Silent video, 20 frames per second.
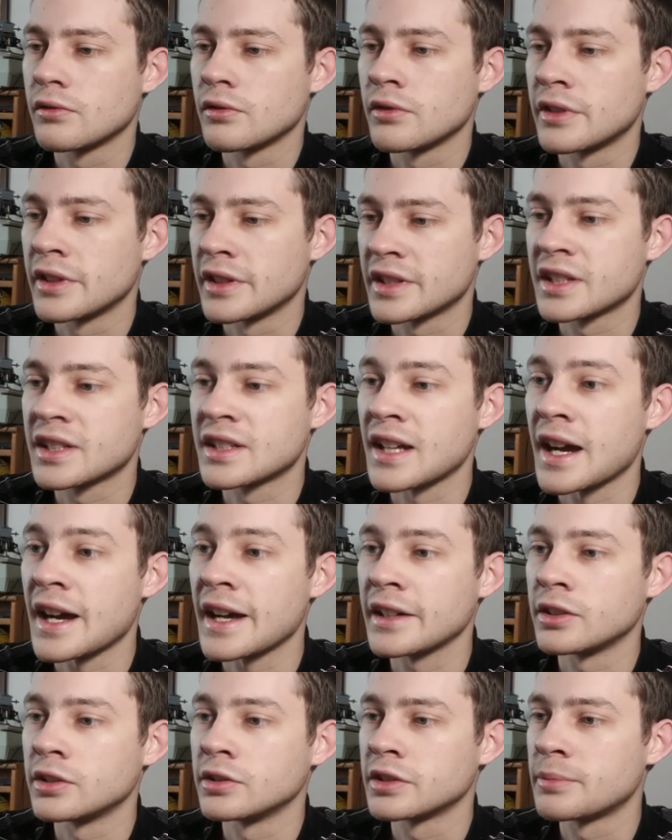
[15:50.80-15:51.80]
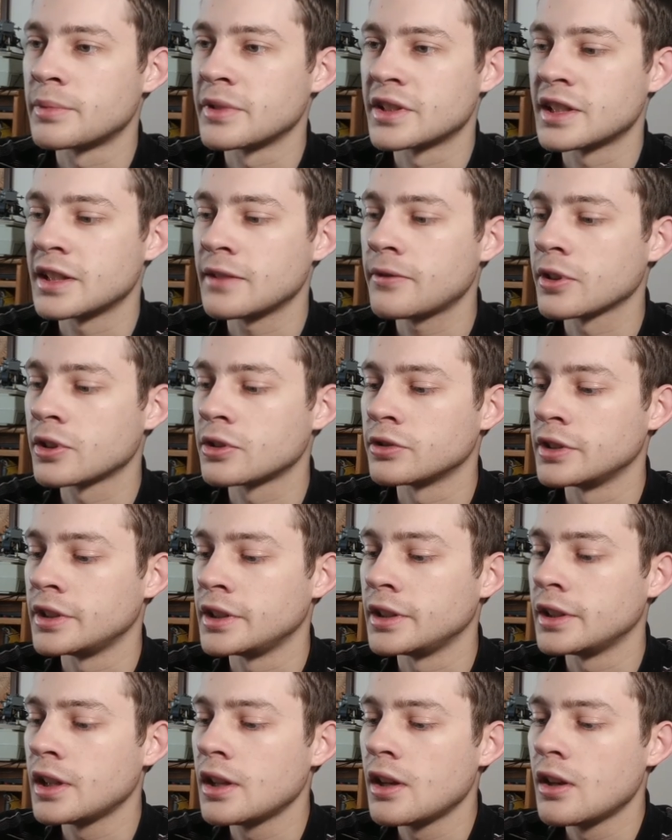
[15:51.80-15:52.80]
the style
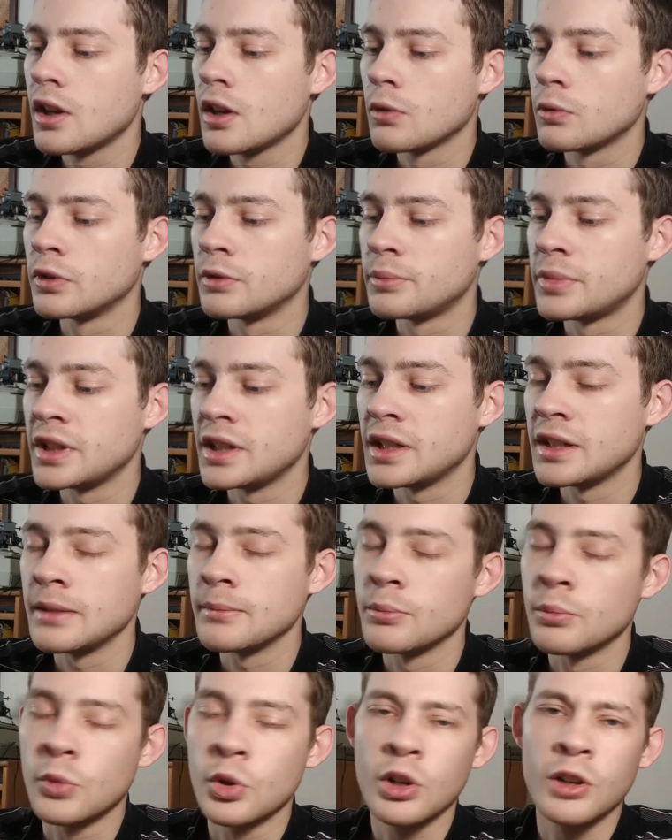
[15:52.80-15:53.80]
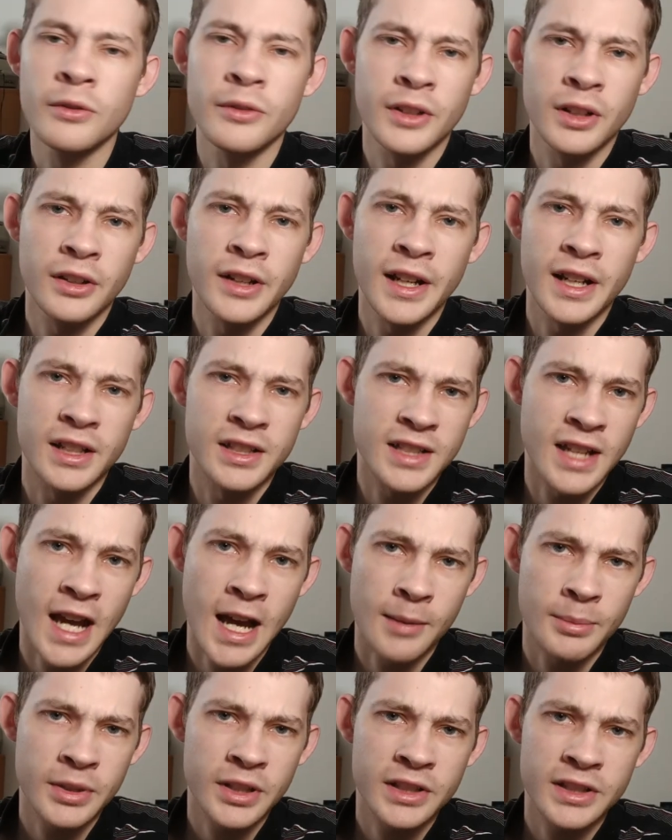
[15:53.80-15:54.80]
specifically, would be more of a
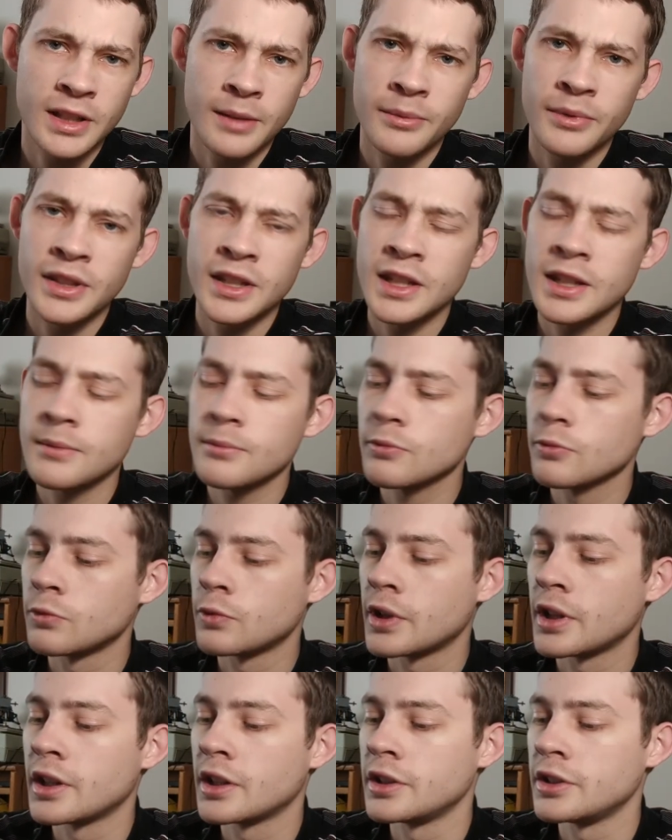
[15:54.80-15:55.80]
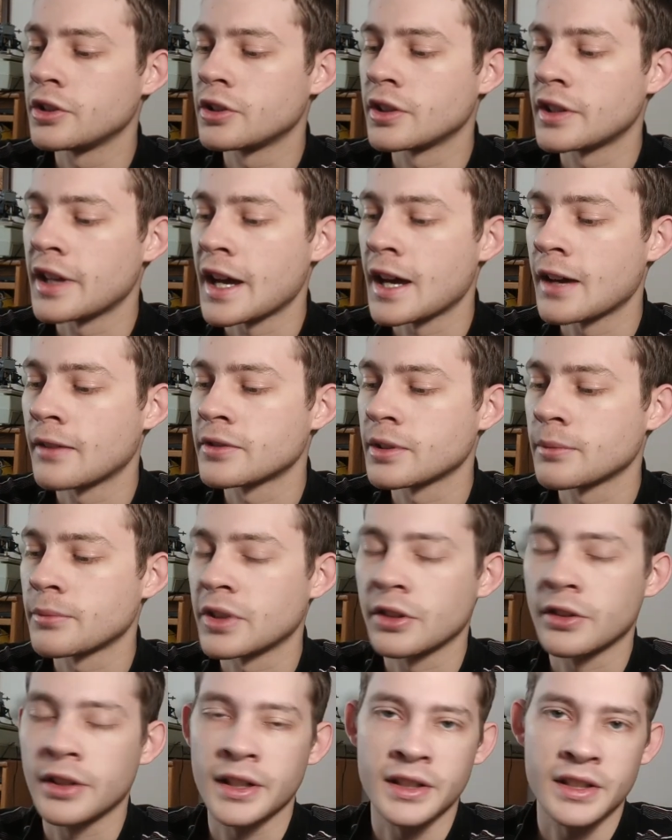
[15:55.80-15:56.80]
topic sub-theme, where you could have
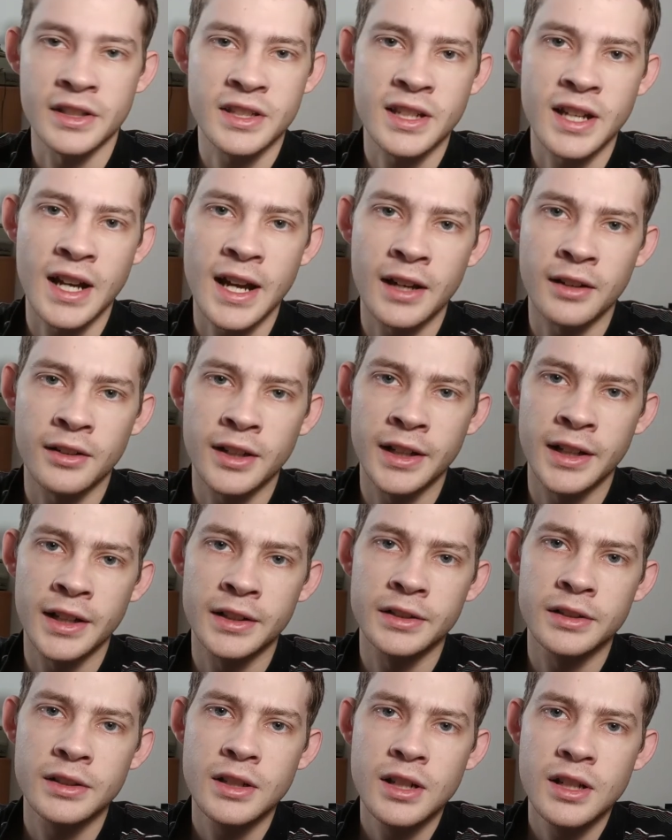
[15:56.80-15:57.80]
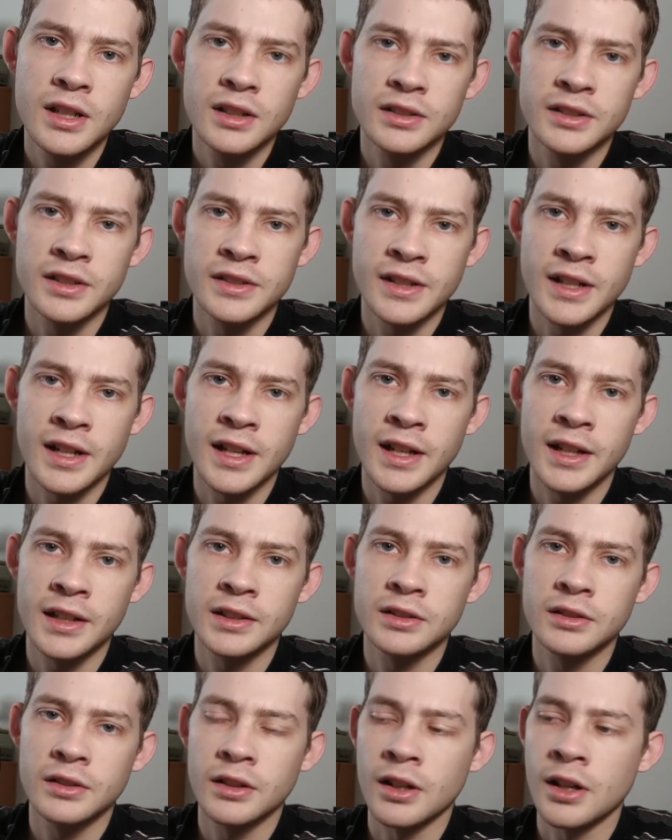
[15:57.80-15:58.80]
something like a skyline
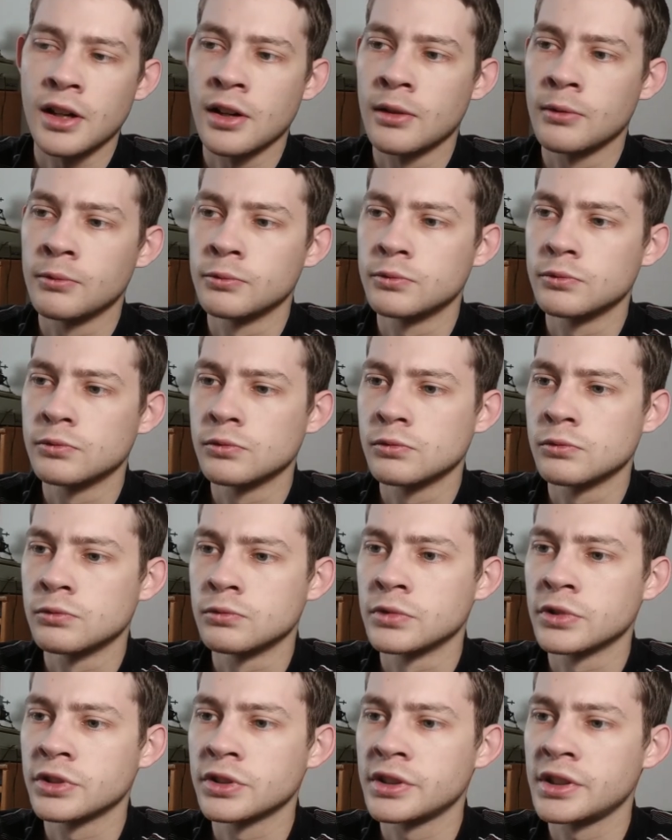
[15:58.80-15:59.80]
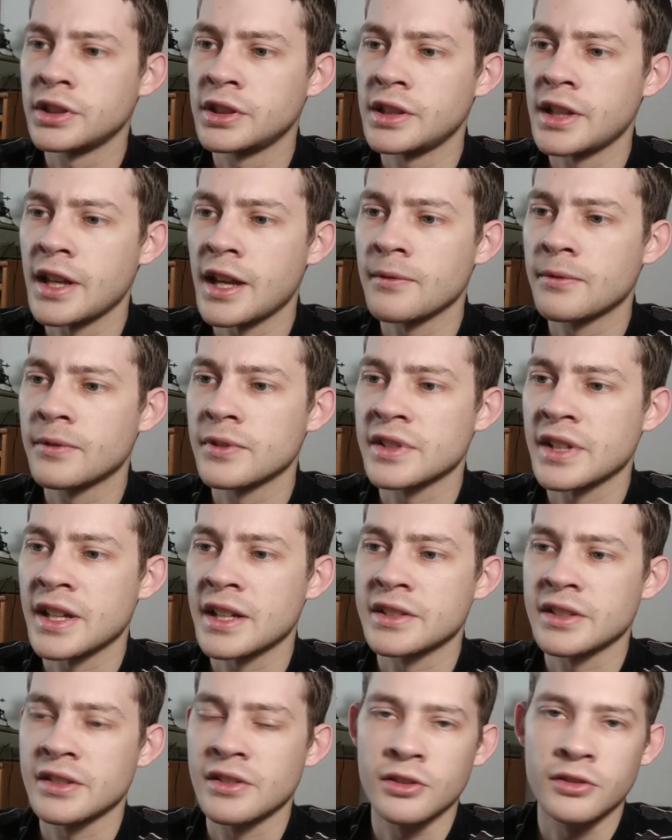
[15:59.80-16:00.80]
design, really
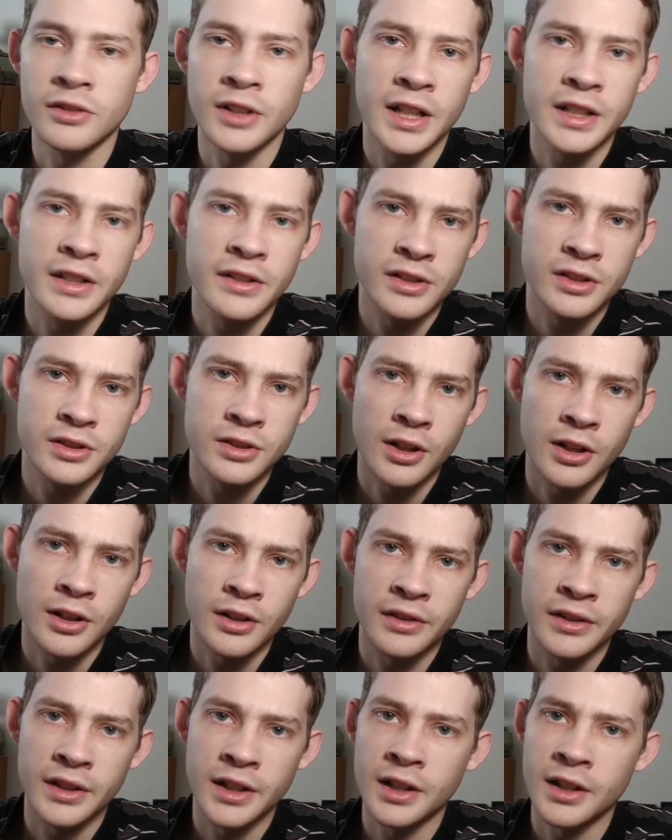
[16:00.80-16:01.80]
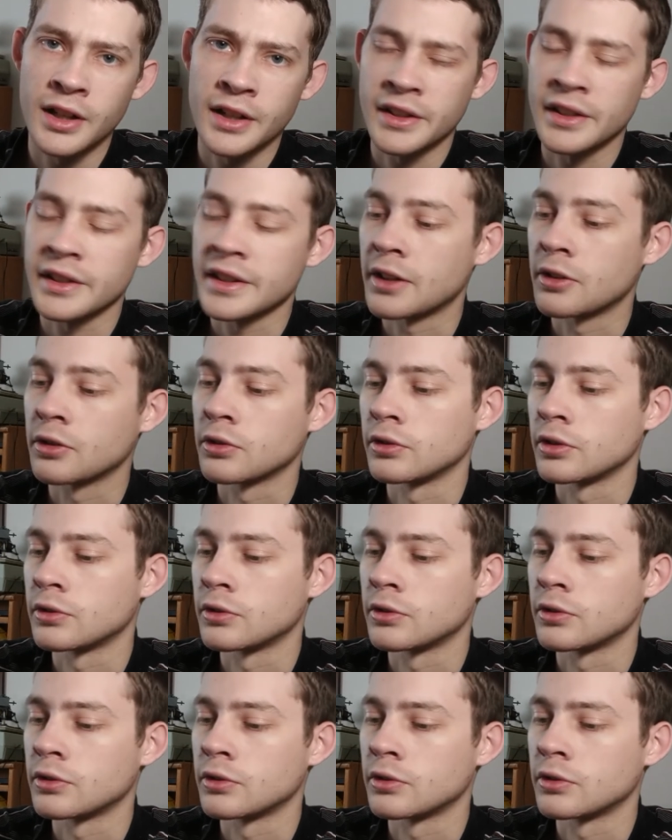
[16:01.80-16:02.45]
emphasizing the light and the dark there. I think that would